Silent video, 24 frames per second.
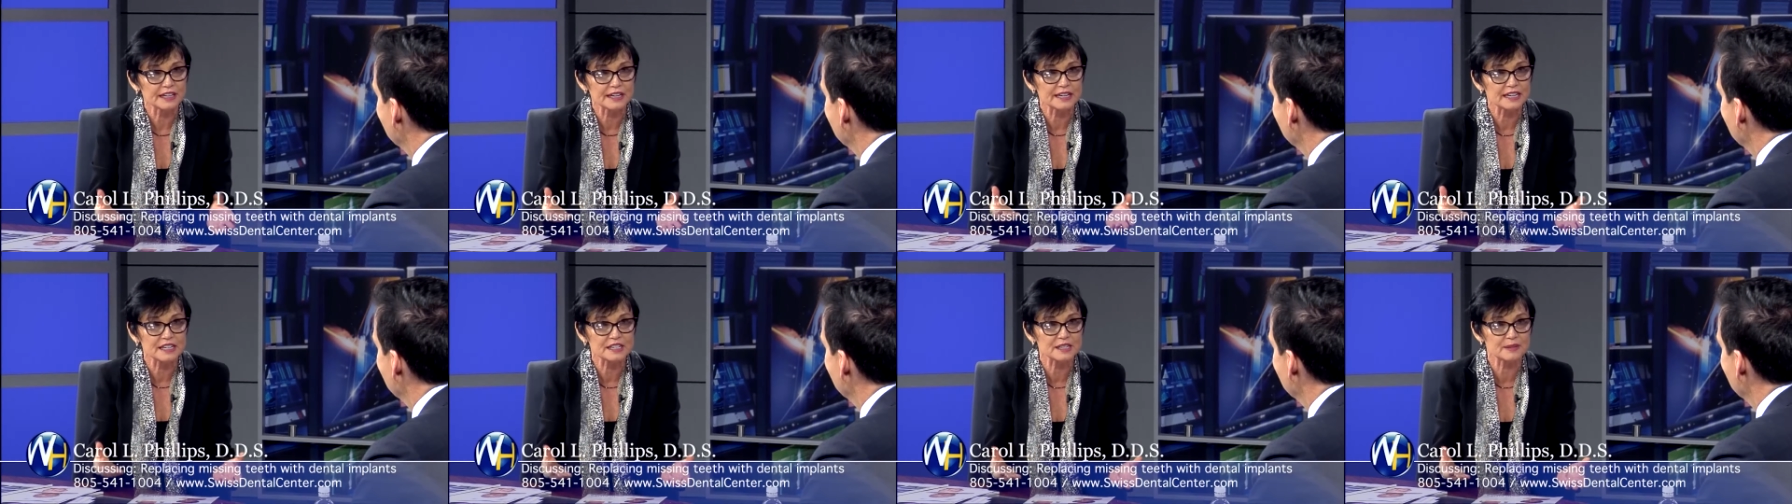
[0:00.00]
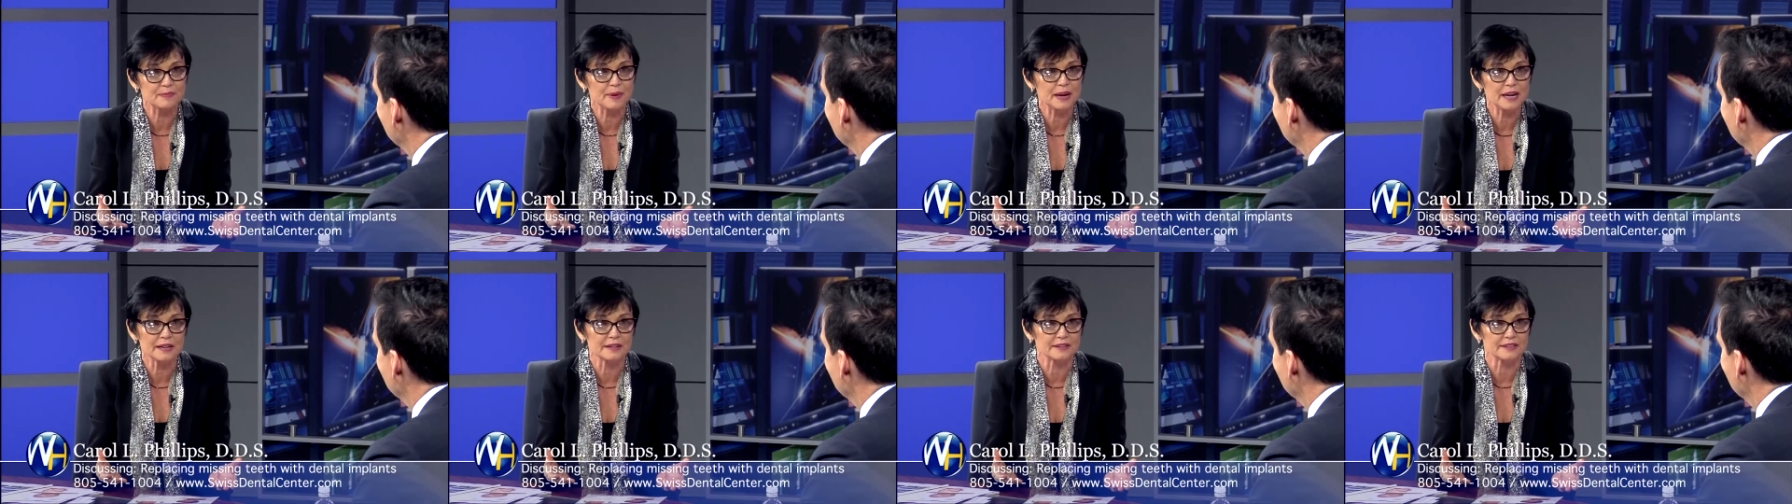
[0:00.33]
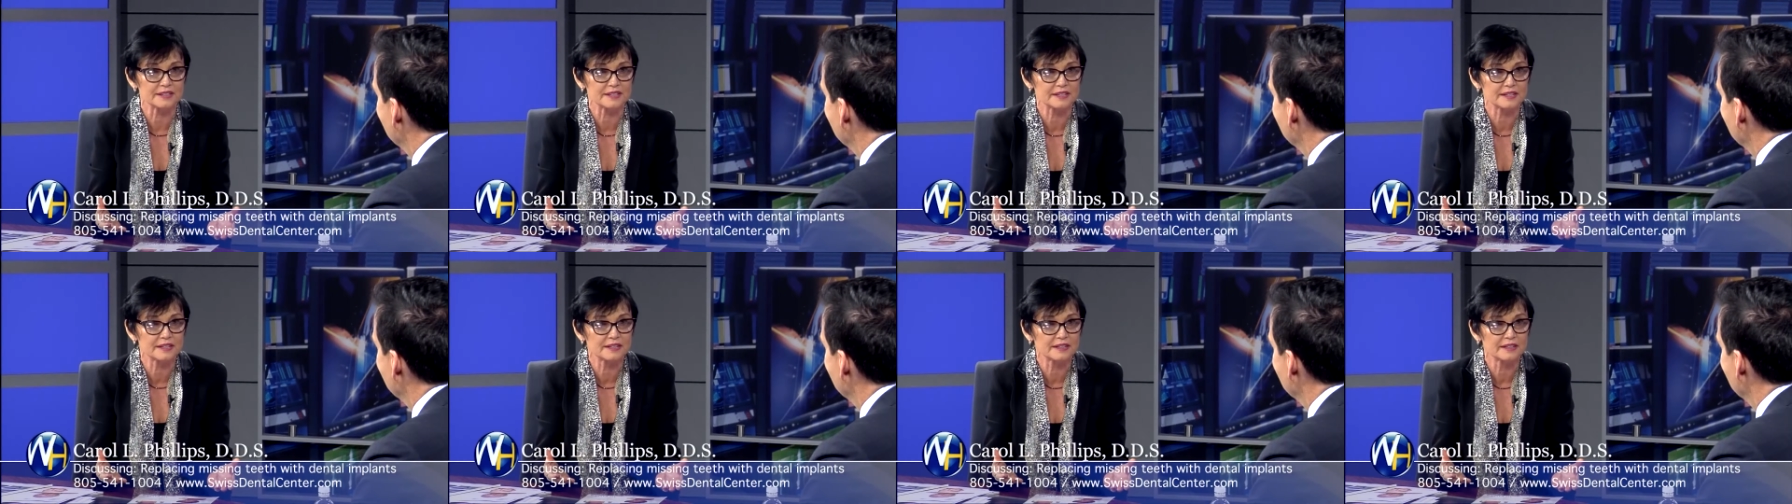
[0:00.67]
in
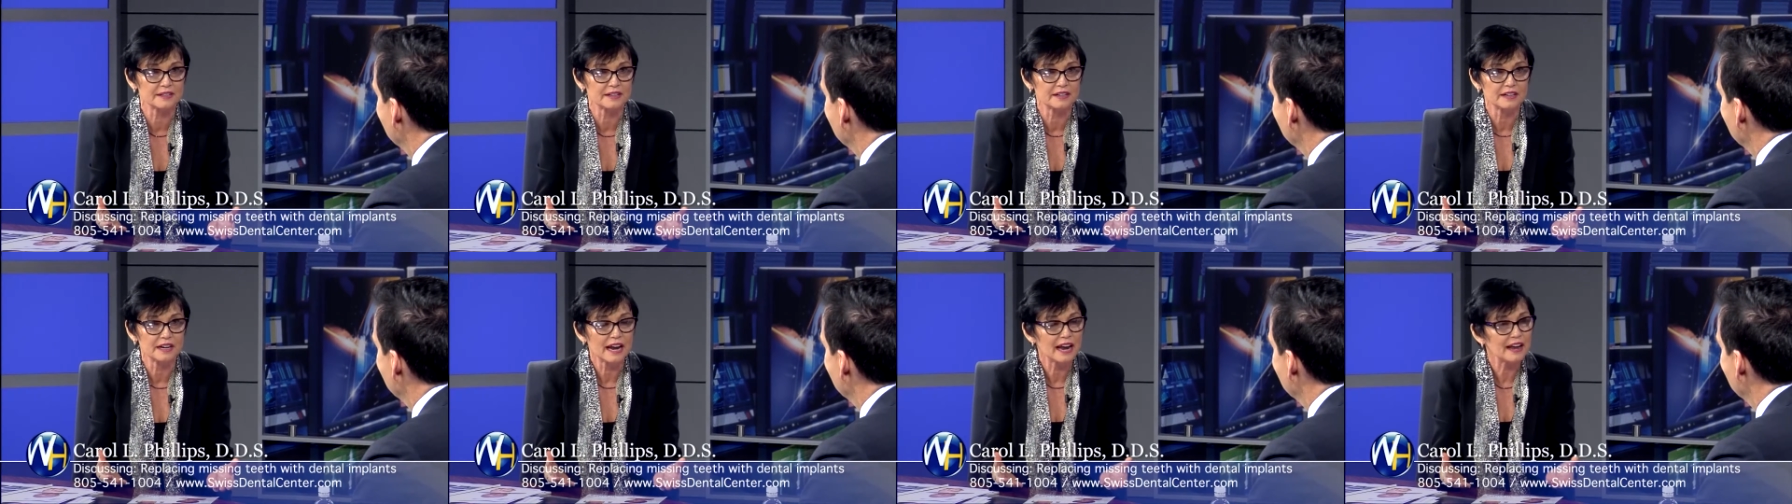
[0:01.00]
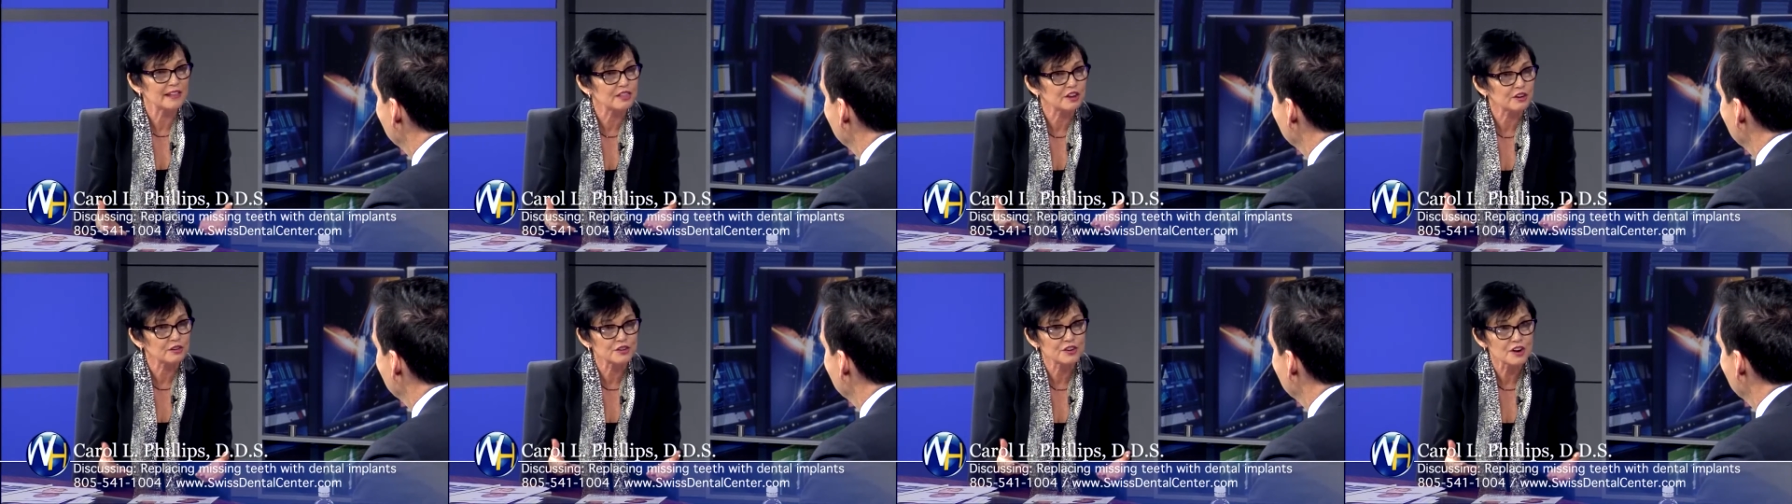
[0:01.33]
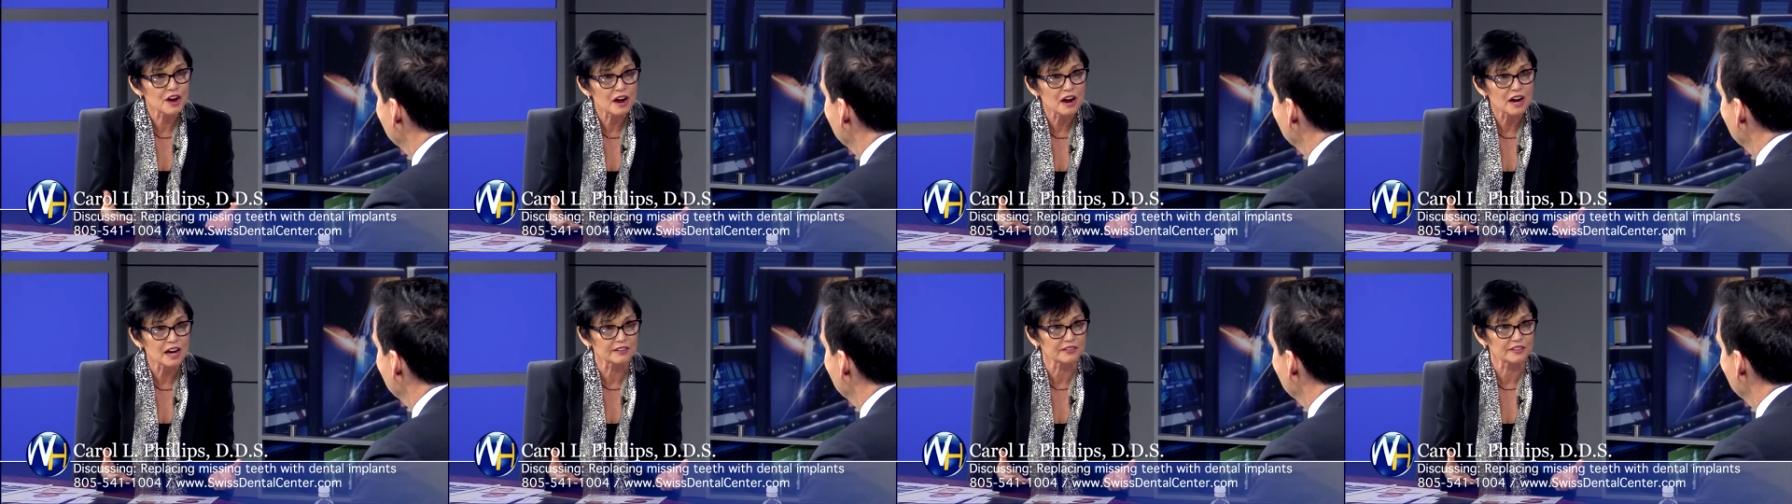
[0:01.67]
expense. And they're
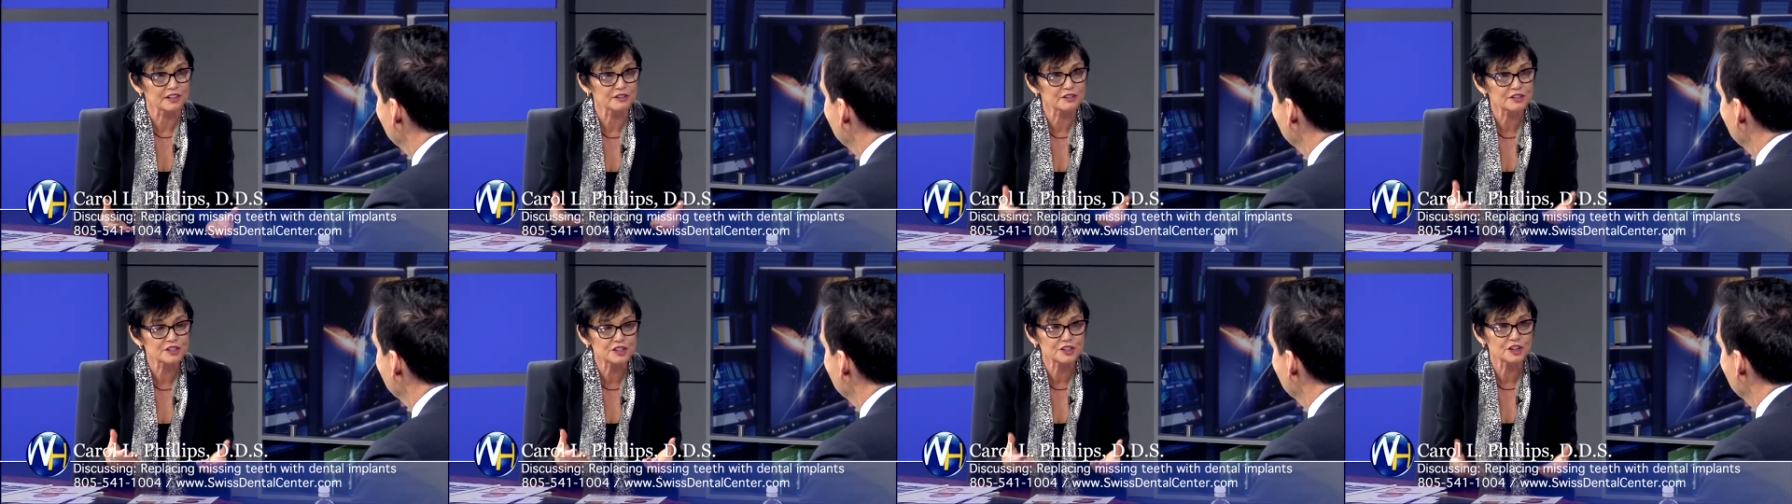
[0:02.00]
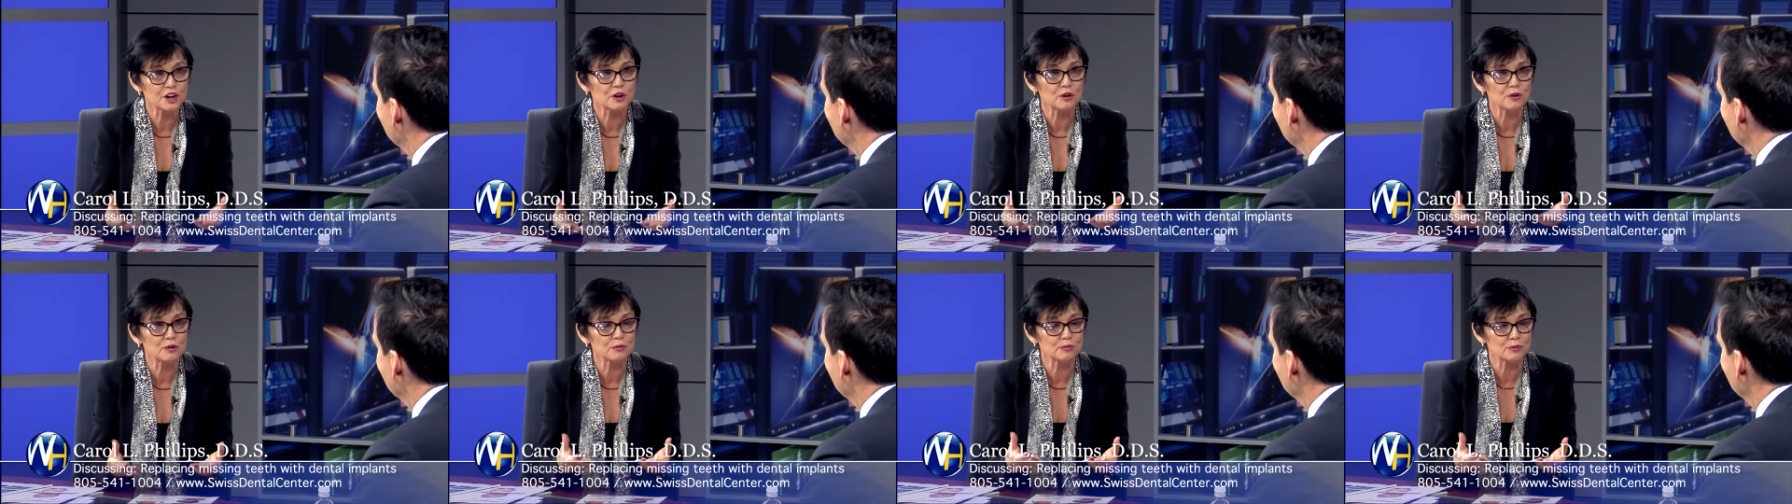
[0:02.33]
not. They're so